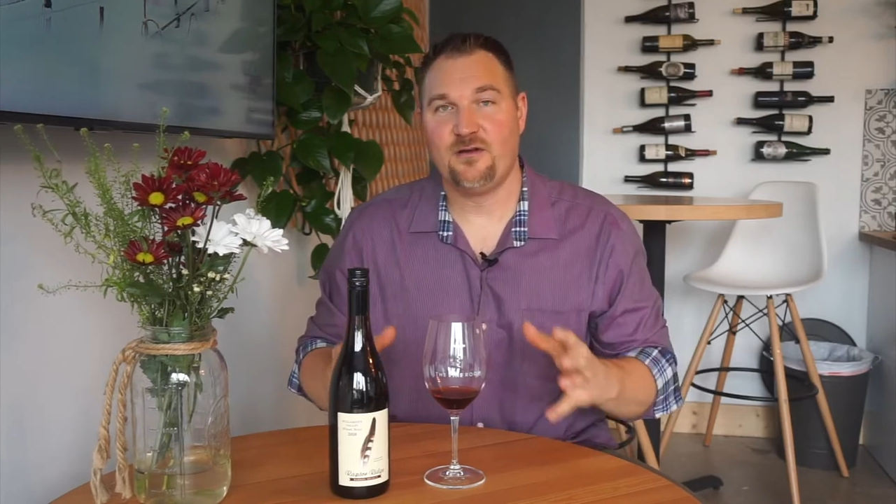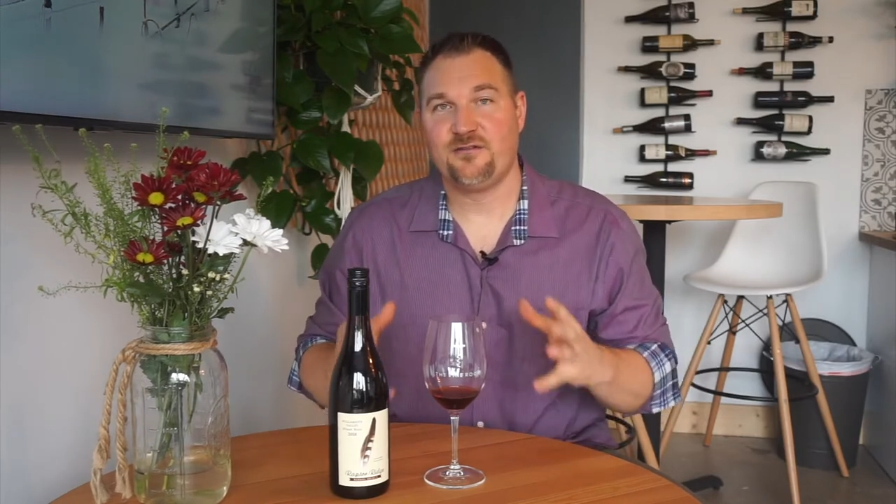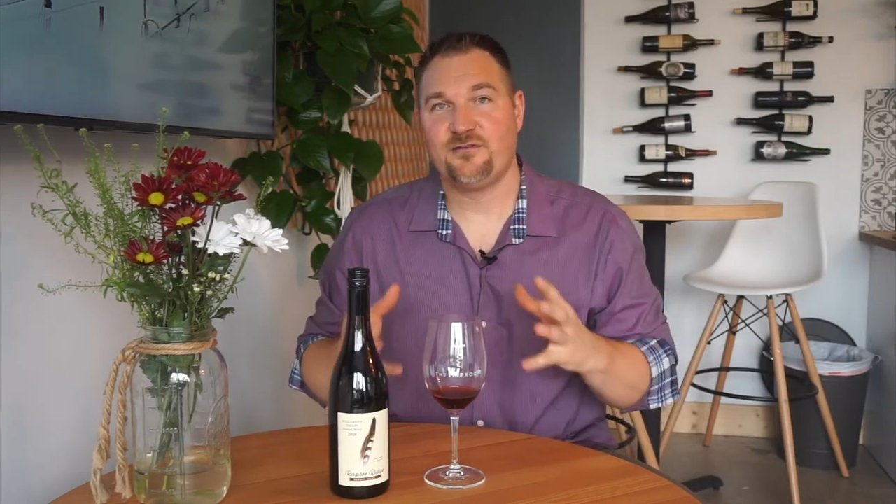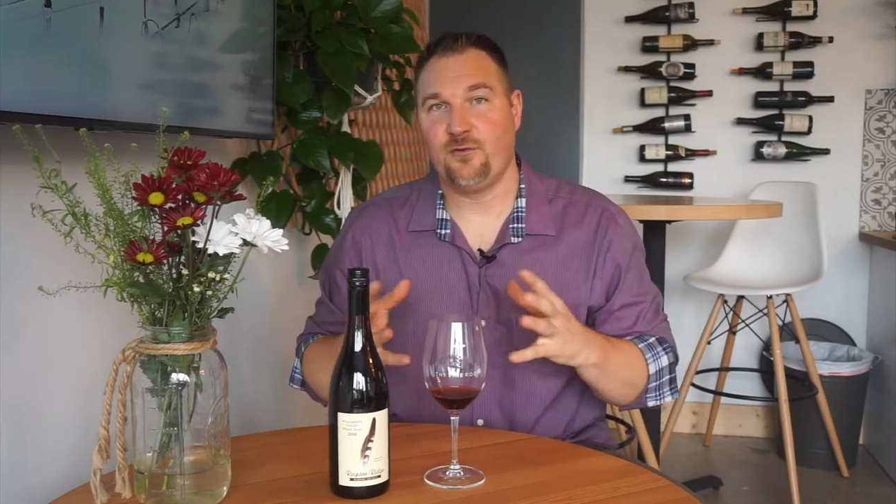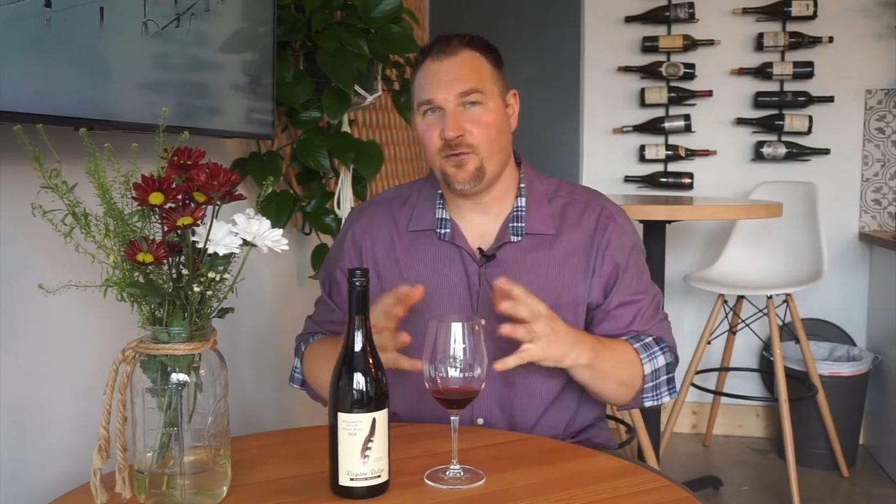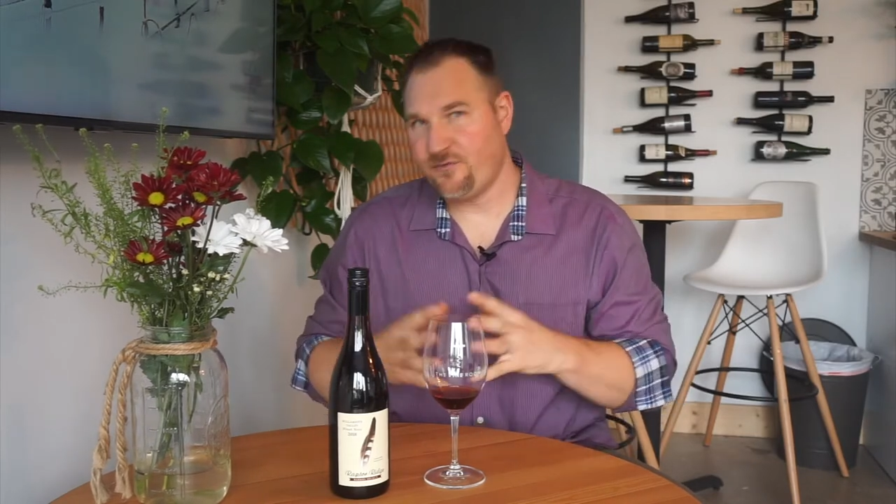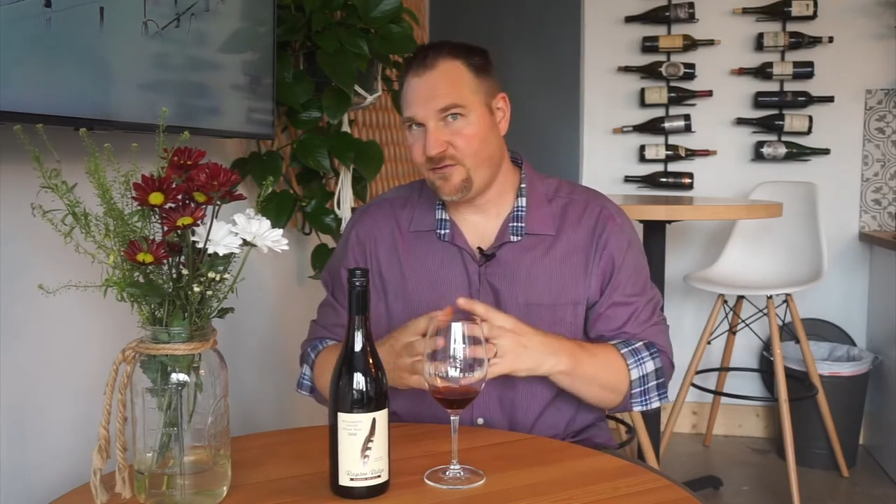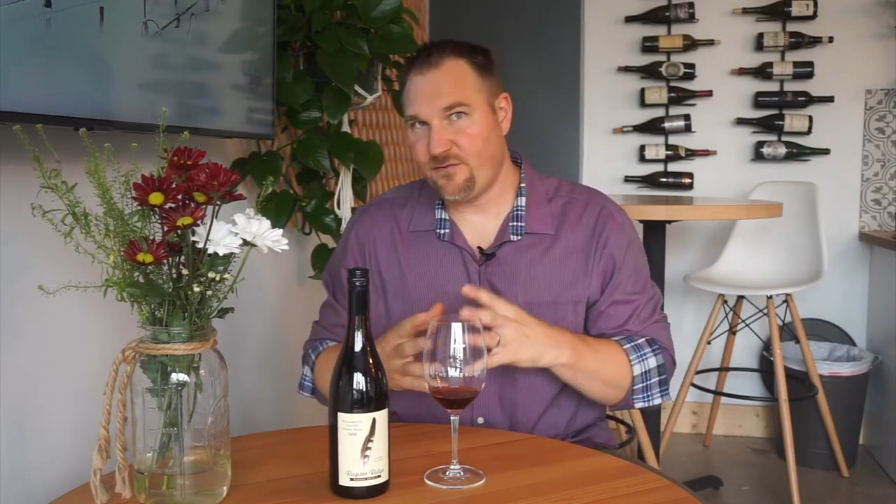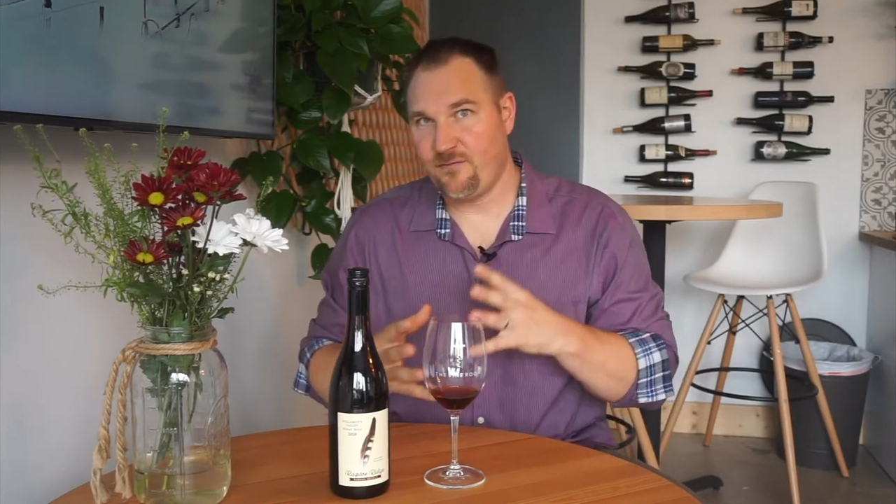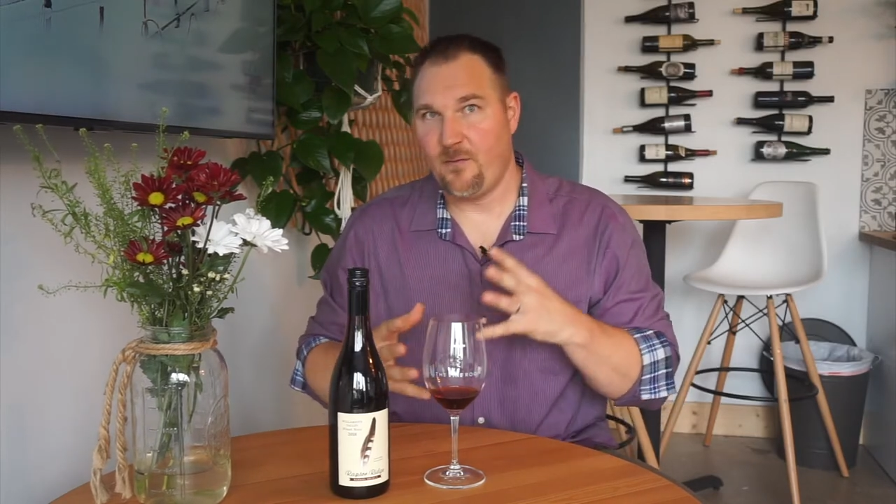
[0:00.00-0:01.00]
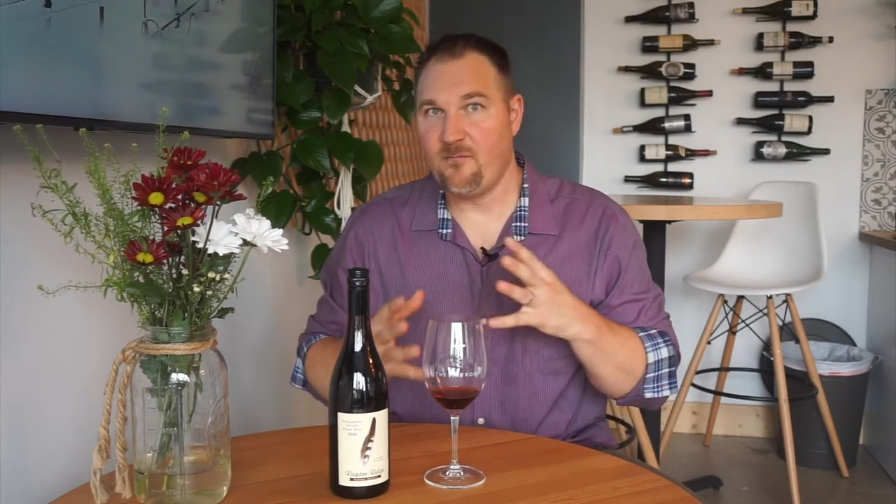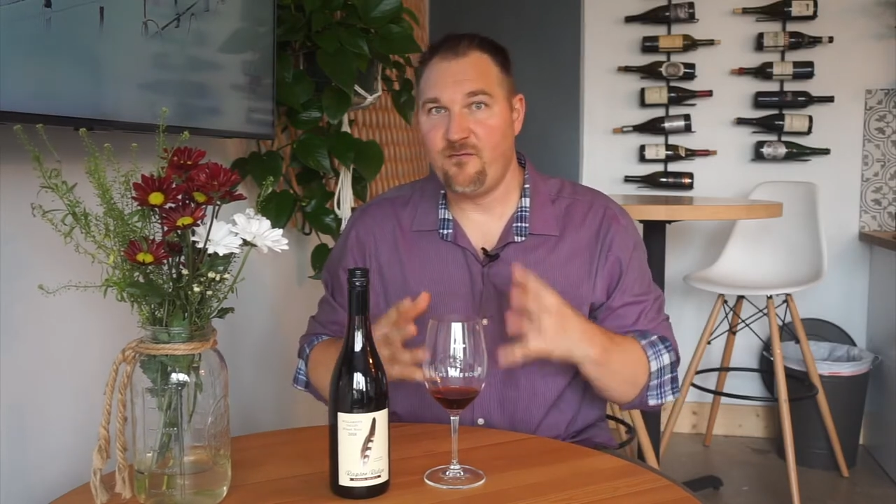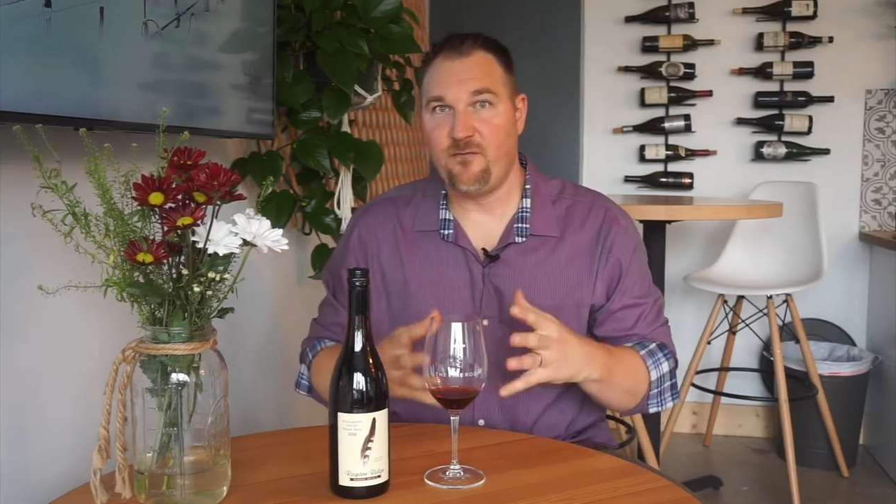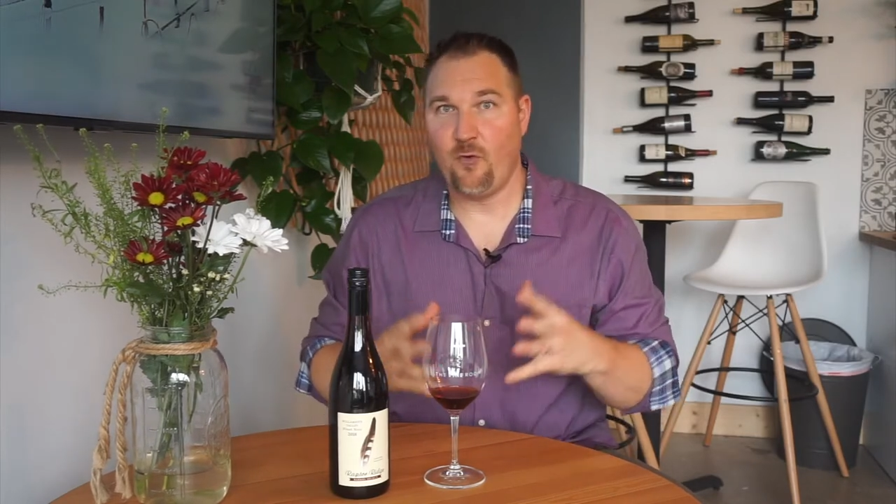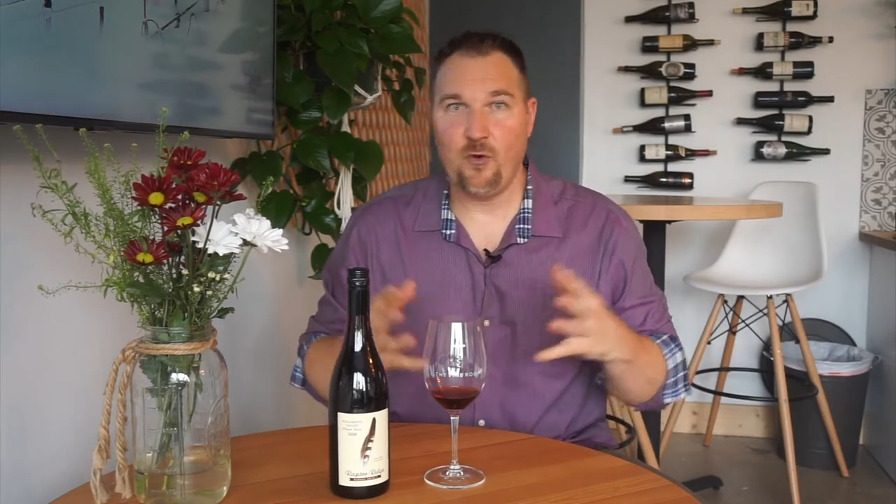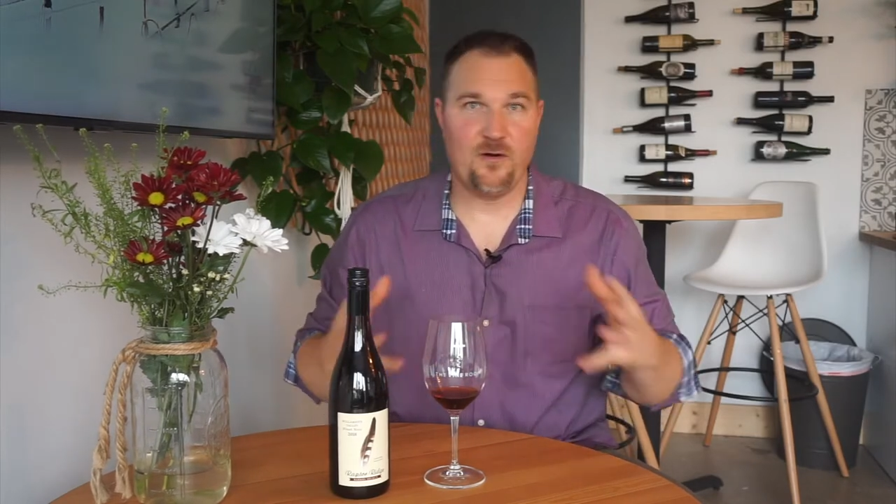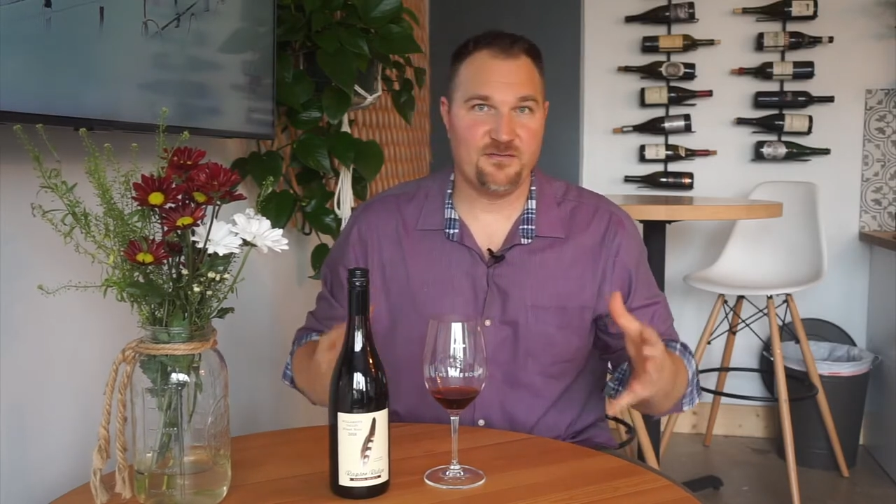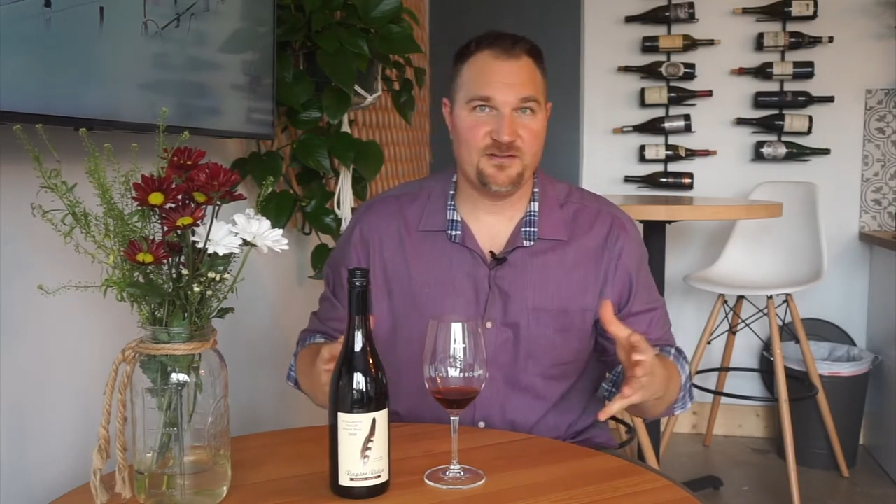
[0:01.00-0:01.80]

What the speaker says: sourced from four of the